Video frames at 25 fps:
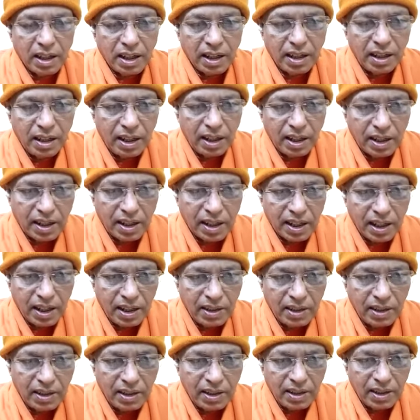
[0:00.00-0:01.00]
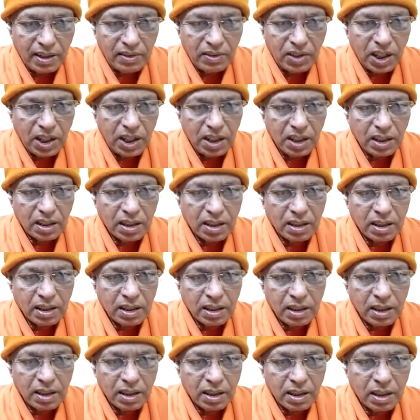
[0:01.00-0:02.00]
increases
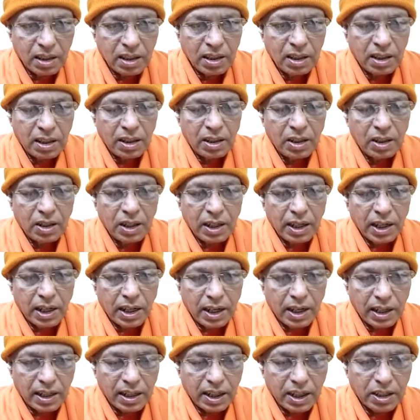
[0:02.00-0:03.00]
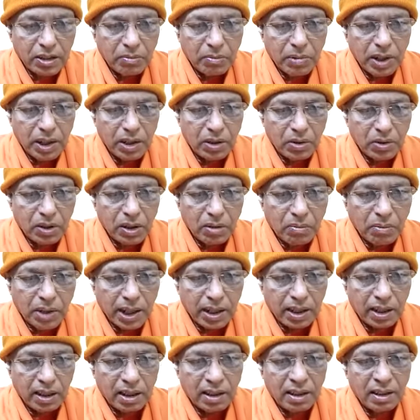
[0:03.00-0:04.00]
attachment to the
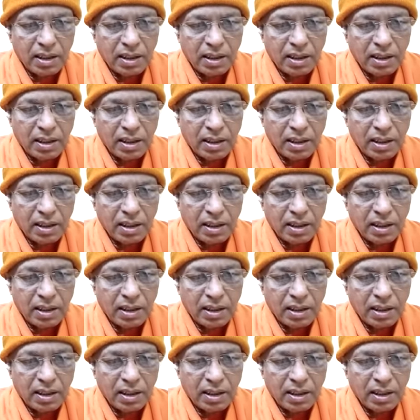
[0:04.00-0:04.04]
money